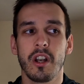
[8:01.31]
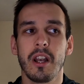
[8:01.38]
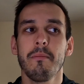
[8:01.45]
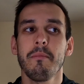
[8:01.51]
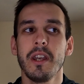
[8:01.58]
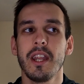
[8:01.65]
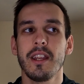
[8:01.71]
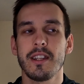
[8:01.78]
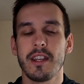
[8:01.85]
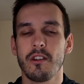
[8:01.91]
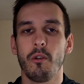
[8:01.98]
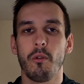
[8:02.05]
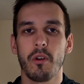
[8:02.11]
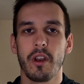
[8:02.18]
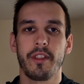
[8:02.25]
eliminating
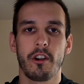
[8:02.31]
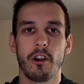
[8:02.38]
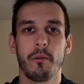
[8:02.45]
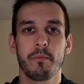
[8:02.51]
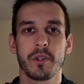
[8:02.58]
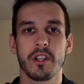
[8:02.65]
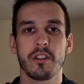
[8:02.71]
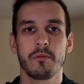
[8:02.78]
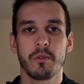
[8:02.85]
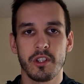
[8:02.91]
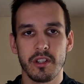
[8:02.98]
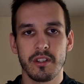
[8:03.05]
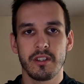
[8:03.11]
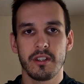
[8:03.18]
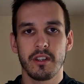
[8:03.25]
all other options, which
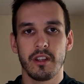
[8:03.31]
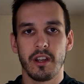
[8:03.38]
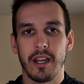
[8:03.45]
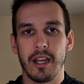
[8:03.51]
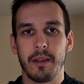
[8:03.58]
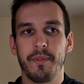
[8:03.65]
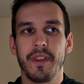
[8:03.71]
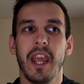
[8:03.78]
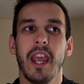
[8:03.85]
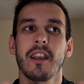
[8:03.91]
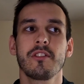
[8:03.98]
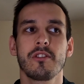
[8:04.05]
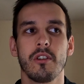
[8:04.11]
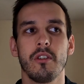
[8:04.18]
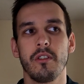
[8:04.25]
is the
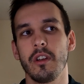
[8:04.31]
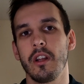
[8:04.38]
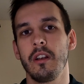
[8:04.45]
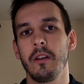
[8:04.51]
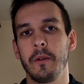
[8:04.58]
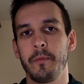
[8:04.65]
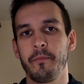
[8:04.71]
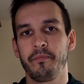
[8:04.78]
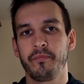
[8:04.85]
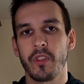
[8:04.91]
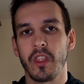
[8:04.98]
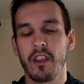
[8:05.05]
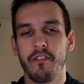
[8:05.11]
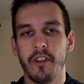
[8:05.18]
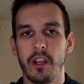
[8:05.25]
external
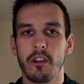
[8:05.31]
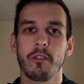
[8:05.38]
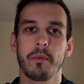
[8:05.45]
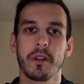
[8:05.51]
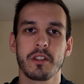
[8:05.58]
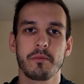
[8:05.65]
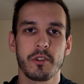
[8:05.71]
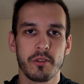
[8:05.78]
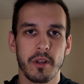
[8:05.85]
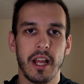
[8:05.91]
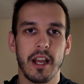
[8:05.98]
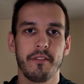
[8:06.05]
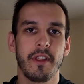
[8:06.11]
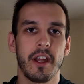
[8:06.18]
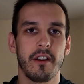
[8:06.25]
variables which will
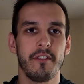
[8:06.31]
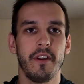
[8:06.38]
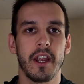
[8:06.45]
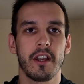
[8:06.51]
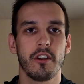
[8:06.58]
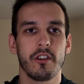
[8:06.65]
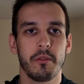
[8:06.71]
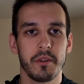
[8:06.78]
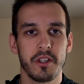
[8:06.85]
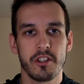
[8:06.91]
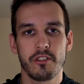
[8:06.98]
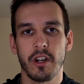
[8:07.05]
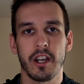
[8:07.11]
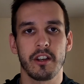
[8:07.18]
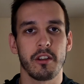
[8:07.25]
have that effect on you and
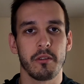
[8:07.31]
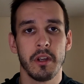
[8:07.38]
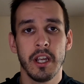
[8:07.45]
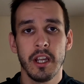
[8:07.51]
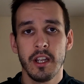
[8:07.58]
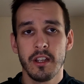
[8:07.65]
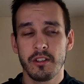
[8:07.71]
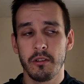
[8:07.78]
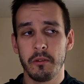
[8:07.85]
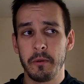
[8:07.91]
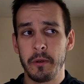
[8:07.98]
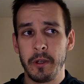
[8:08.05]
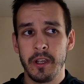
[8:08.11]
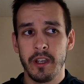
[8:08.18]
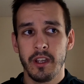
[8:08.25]
distract you. So
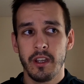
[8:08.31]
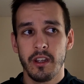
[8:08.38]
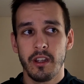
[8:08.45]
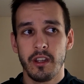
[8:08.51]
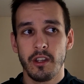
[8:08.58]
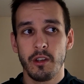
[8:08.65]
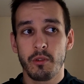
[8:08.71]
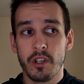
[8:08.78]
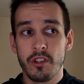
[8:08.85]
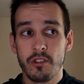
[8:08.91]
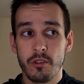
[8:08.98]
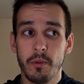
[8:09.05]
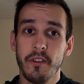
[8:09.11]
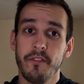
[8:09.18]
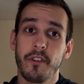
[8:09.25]
you can
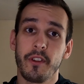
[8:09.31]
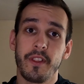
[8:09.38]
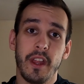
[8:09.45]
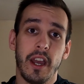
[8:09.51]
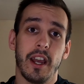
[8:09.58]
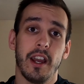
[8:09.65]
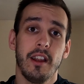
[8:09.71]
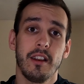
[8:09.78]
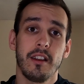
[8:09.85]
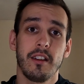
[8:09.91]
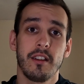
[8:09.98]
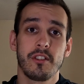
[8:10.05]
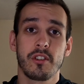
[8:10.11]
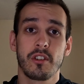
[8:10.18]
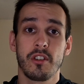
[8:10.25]
do it for that
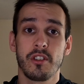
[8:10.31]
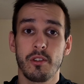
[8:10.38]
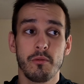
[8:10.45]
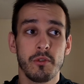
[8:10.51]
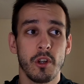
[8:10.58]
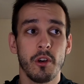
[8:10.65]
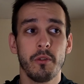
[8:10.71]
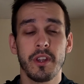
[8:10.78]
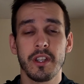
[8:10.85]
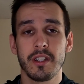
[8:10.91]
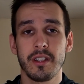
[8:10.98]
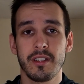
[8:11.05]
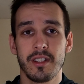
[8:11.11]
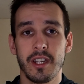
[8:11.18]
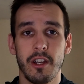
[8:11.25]
because there's
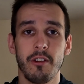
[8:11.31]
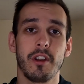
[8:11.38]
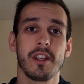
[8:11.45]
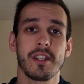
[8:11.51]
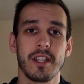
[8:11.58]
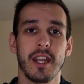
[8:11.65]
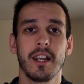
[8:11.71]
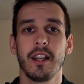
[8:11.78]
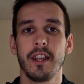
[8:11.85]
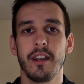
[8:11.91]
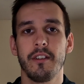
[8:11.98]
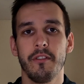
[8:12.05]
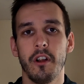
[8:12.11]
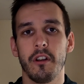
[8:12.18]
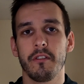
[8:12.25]
a serious deadline
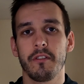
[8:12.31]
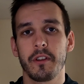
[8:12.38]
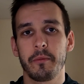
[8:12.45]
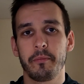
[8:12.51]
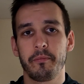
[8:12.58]
involved.